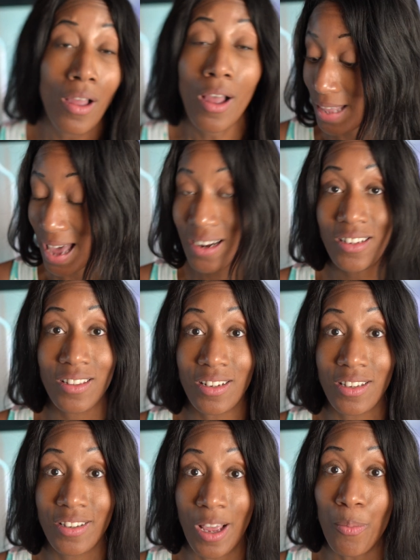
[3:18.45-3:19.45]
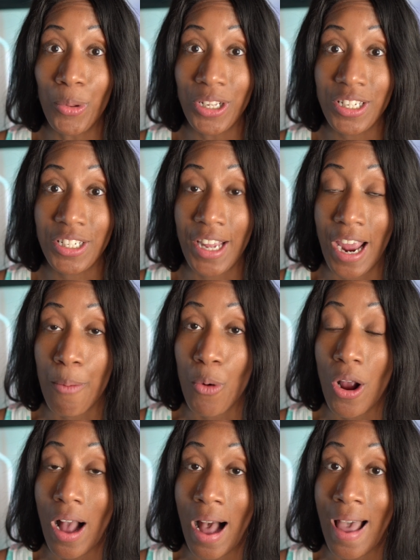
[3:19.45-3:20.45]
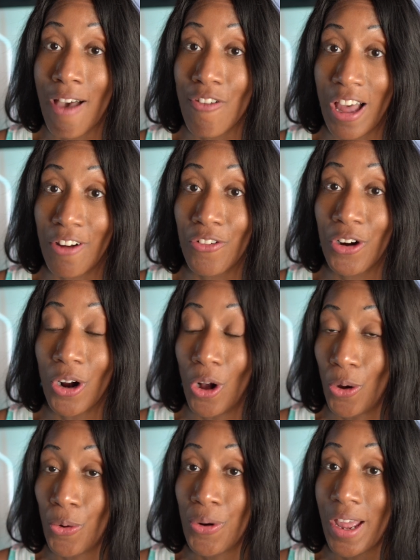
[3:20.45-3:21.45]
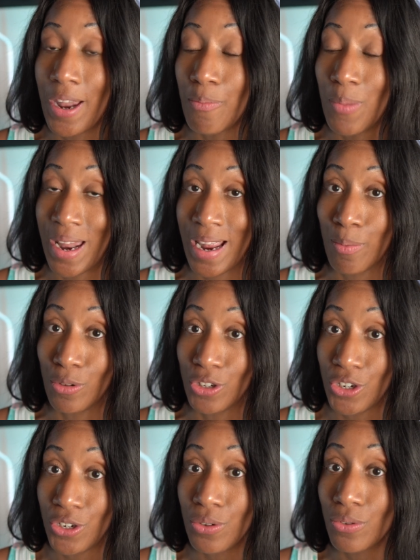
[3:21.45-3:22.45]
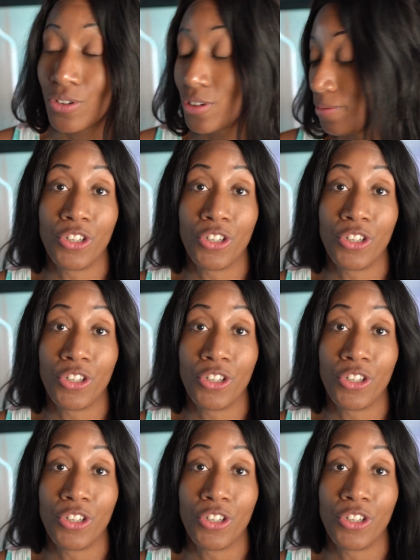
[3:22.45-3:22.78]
That is the simplest camera I have ever owned and been able to use.